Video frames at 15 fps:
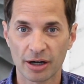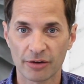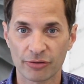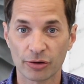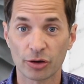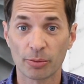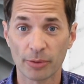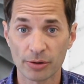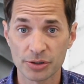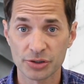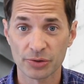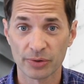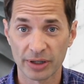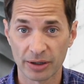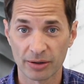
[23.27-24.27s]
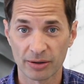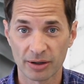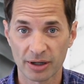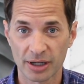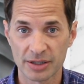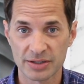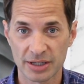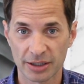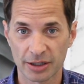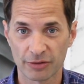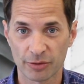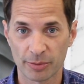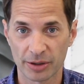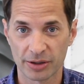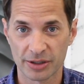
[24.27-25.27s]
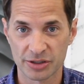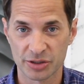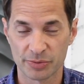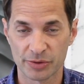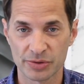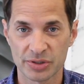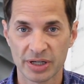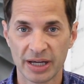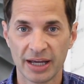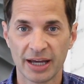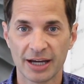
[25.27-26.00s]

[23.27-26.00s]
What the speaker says: for commercial airlines and government customers.